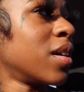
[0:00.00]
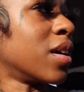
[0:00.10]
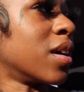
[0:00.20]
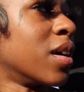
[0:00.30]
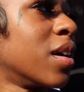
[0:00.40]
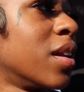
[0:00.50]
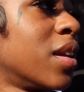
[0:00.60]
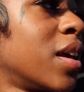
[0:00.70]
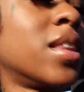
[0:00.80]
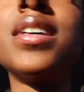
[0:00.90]

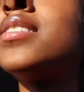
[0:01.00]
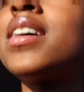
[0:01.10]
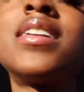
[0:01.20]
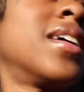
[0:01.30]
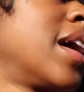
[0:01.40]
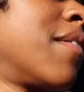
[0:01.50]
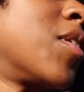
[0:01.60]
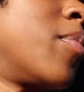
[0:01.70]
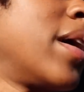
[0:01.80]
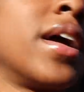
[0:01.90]
and at least I didn't have
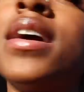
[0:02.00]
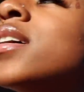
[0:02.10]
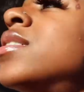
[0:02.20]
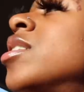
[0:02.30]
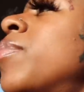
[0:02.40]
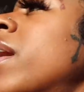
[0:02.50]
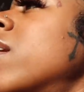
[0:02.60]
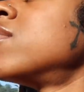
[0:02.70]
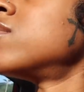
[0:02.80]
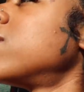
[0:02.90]
to pay a tip
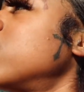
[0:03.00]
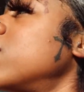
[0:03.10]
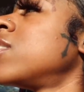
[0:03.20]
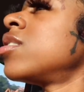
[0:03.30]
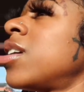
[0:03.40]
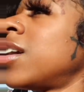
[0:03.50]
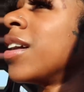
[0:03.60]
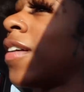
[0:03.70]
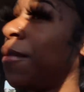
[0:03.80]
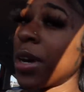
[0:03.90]
out.
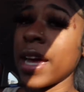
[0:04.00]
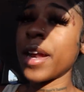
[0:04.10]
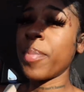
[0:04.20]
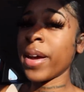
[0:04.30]
If I would have had to